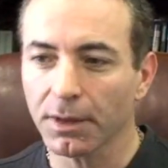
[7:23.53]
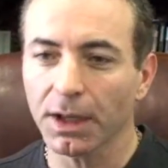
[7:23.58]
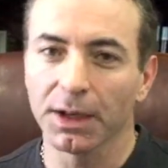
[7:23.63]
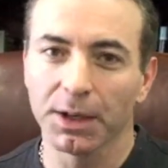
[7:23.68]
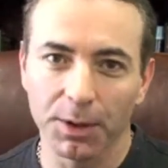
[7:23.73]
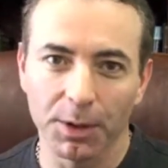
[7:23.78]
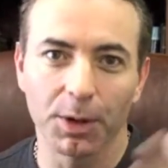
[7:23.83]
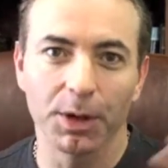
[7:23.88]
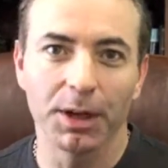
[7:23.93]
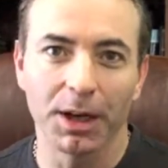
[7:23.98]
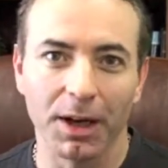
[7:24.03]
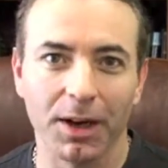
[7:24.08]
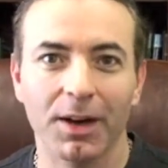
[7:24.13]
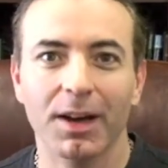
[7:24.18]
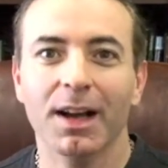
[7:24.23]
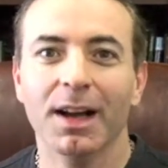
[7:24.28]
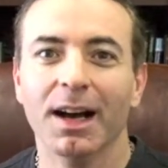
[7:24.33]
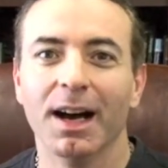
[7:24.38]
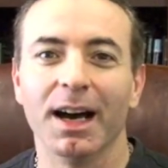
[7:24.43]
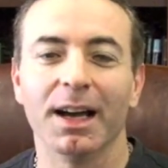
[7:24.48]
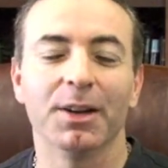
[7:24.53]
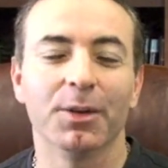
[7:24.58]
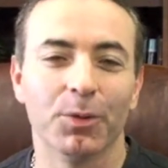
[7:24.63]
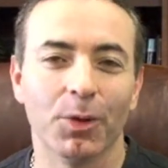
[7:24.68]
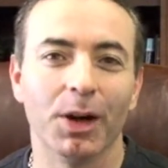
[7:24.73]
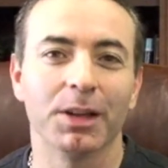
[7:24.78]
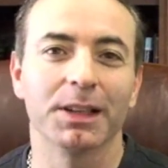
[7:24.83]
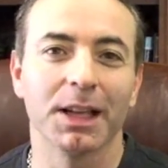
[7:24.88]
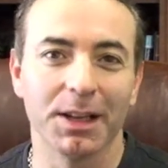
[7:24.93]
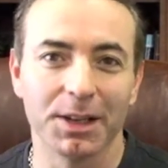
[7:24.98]
I don't
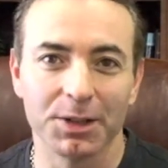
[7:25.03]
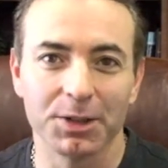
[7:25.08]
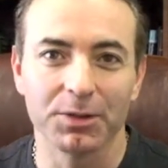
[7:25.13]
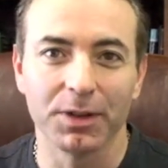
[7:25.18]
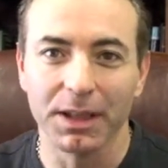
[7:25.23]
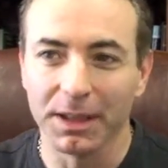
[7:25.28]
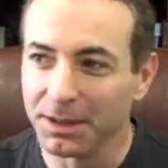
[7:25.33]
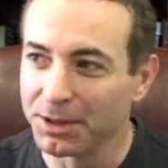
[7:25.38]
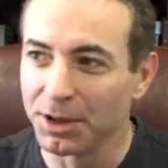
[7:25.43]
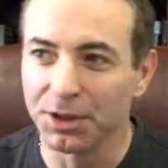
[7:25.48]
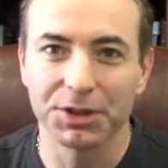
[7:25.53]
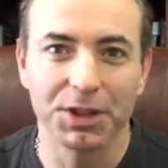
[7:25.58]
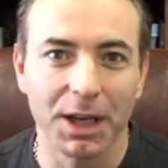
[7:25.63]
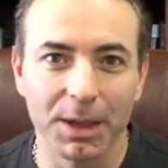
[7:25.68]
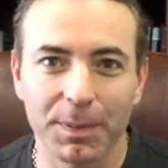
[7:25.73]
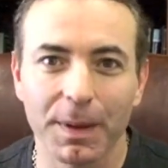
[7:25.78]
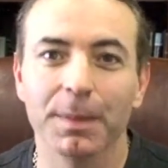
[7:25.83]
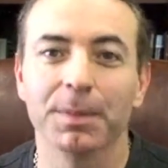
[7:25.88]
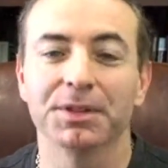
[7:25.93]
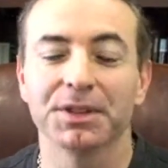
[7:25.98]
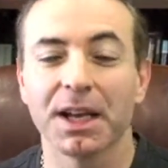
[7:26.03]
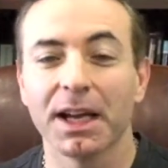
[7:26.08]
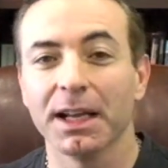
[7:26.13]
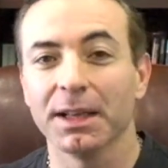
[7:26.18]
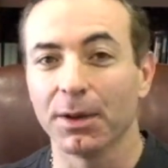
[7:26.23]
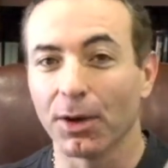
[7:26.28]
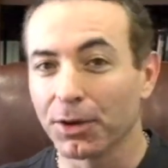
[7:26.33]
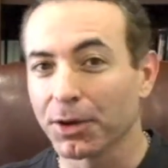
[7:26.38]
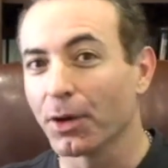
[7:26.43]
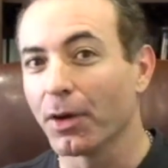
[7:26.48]
walk down the street and just shake people's
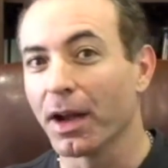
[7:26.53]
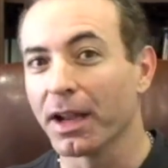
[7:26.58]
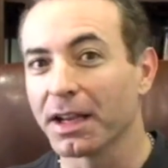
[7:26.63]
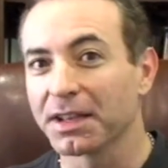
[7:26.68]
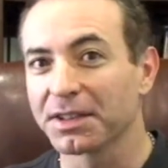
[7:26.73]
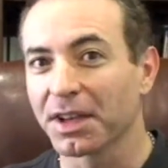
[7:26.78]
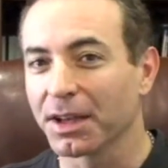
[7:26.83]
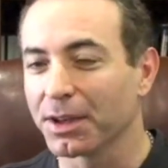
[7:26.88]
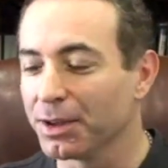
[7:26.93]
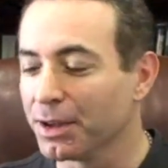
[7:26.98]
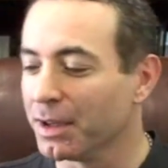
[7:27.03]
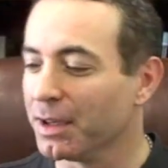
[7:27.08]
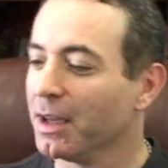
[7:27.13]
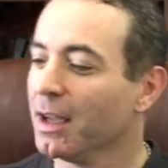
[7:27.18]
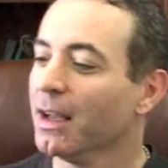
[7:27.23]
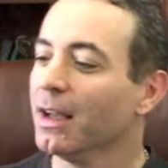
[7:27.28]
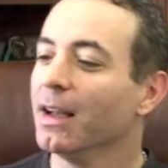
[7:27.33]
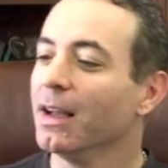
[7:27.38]
hand, although I guess I could.